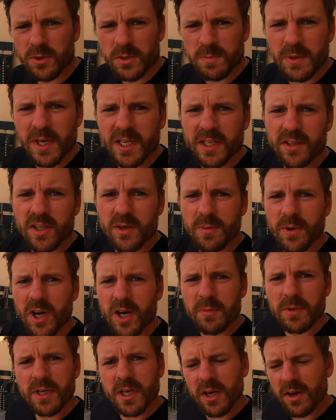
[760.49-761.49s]
So we're just back at the
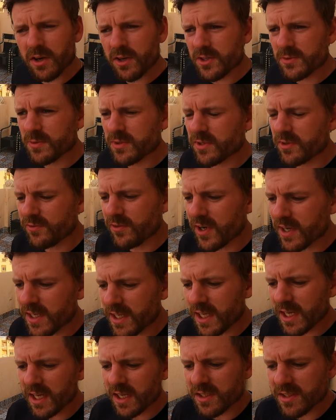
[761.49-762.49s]
apartment now, and I just wanted to
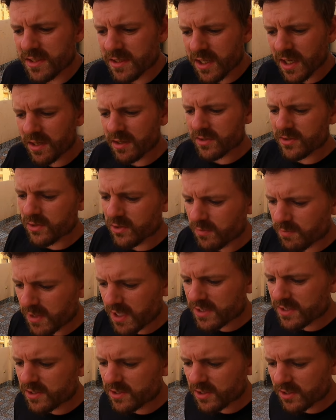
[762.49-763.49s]
finally add to that sort of
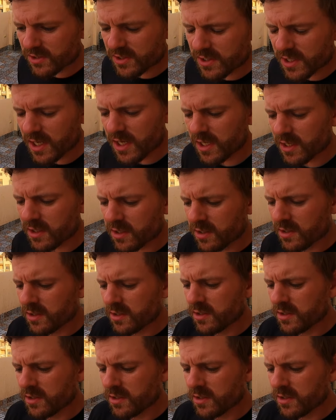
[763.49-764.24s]
message I was saying.